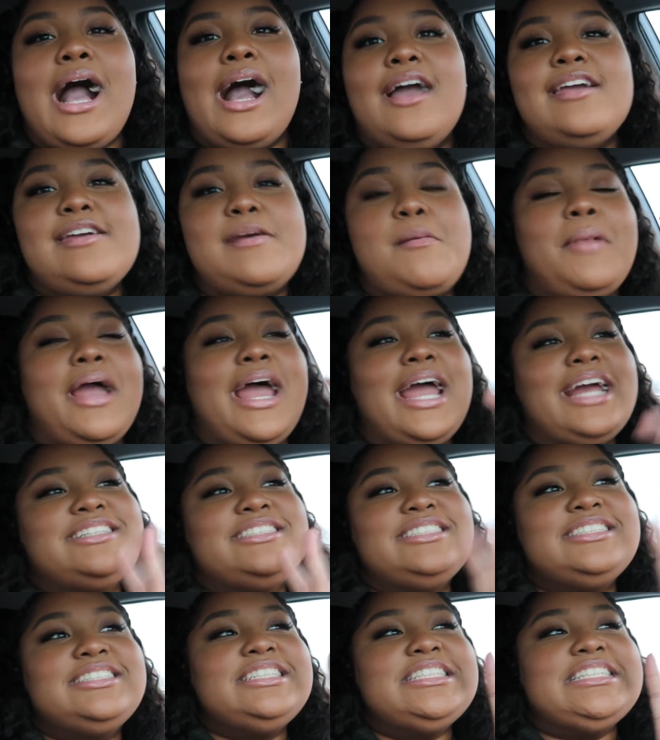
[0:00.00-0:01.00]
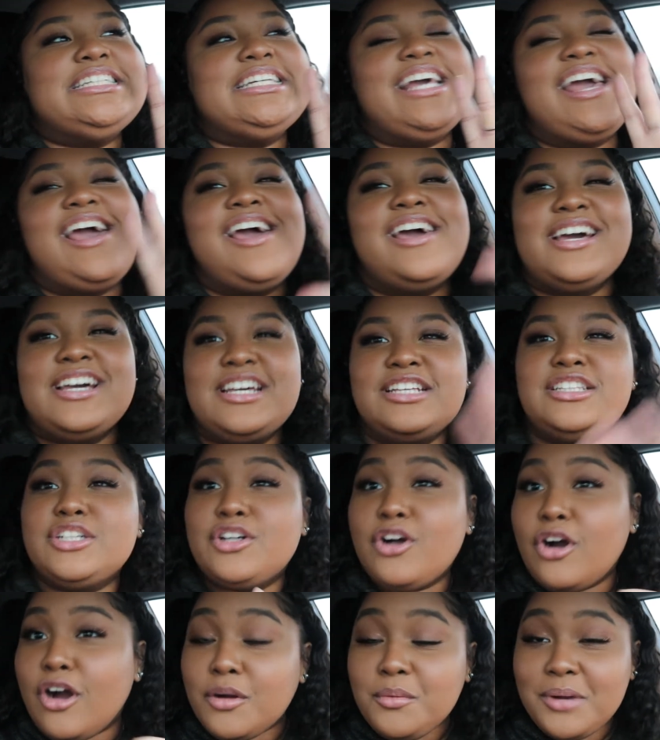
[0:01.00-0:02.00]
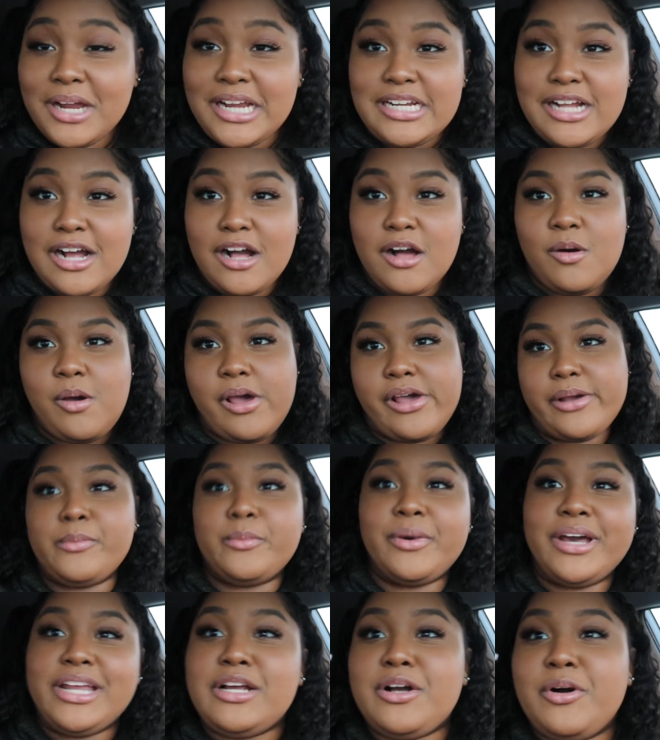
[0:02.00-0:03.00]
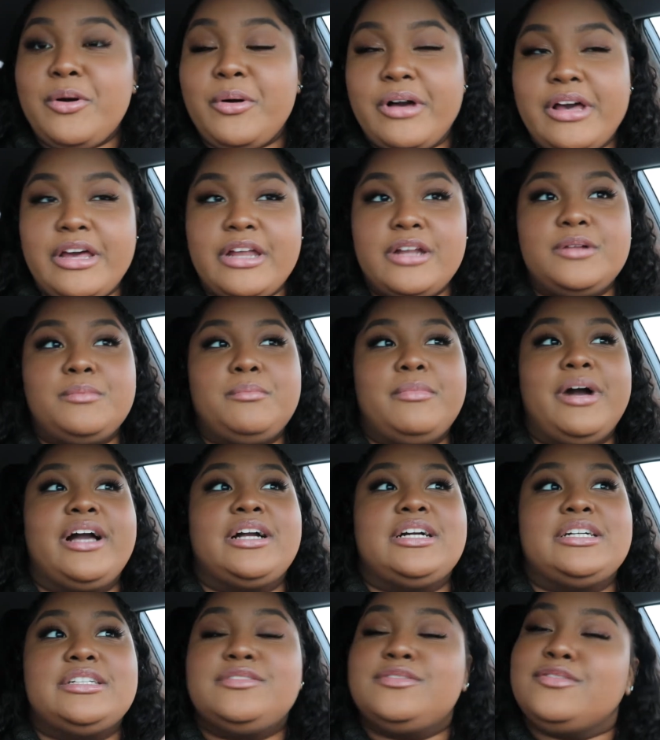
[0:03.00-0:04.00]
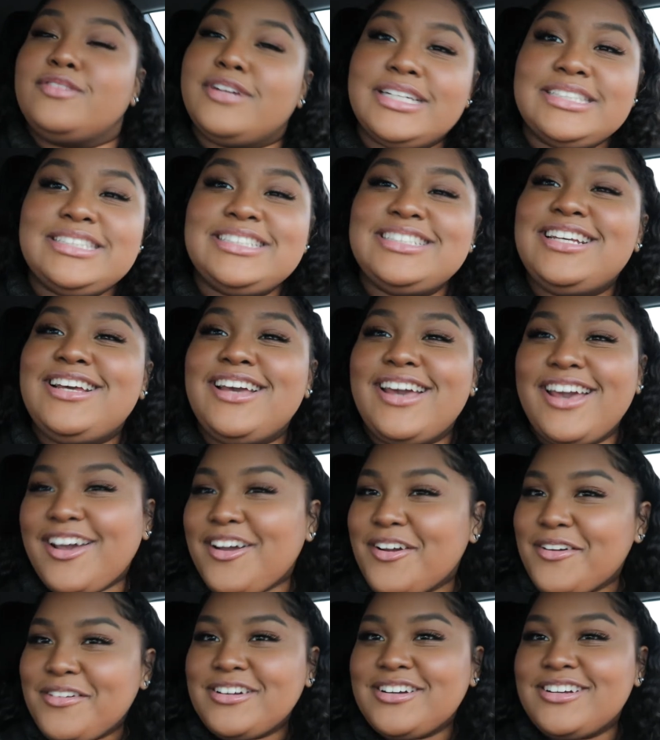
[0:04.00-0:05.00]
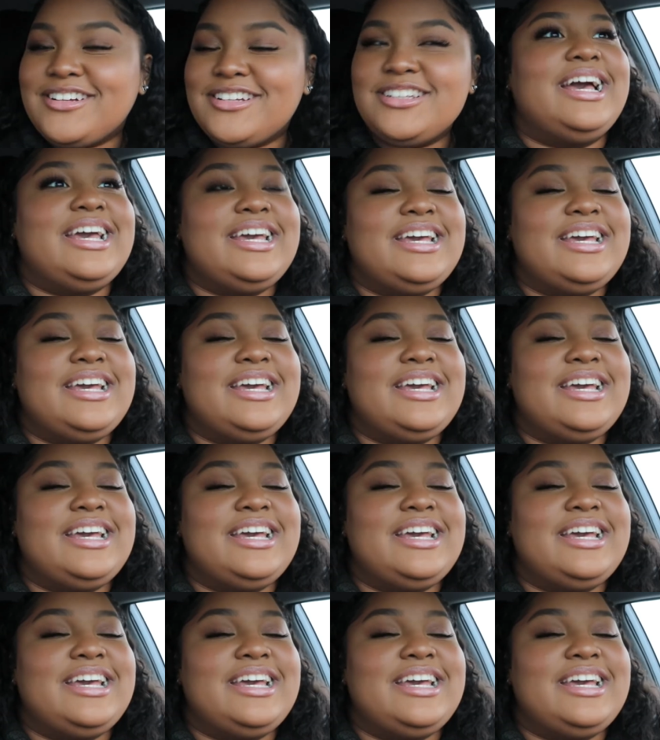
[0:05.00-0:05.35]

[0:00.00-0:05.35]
I am actually in the car right now. I'm waiting on my good friend Sierra.